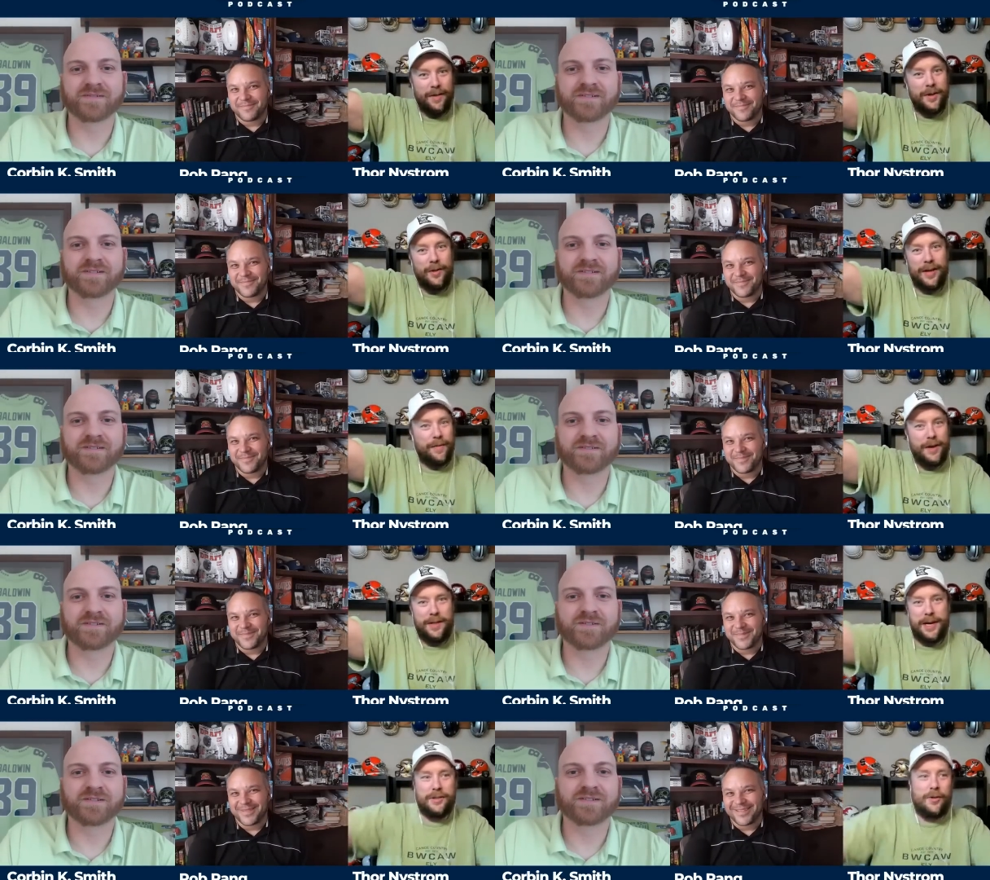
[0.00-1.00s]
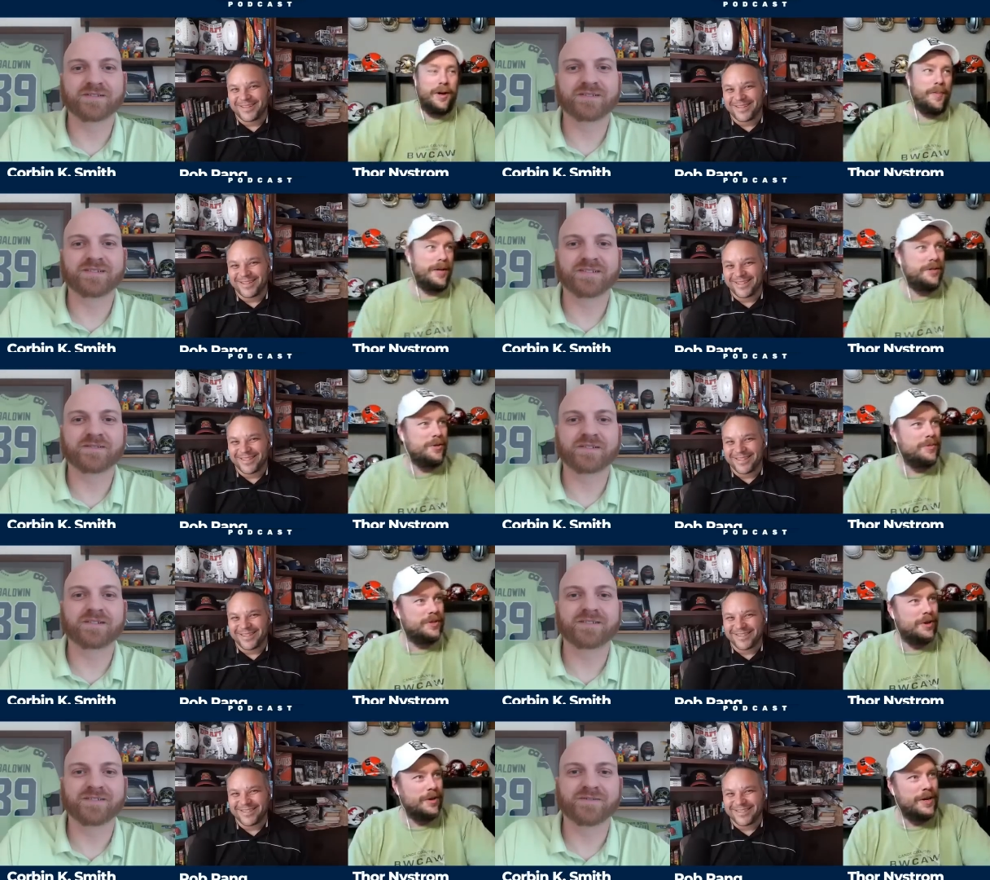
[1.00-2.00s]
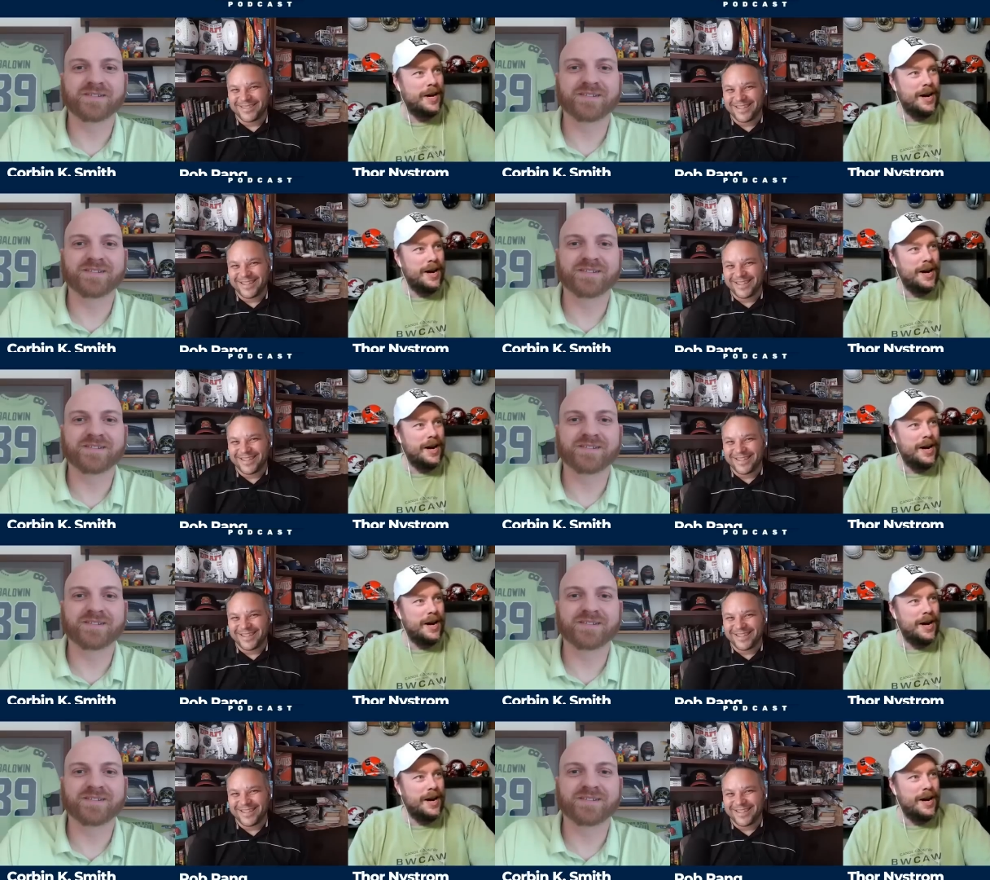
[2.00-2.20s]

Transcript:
Speaker 1: of UDFA. That's going on my tombstone.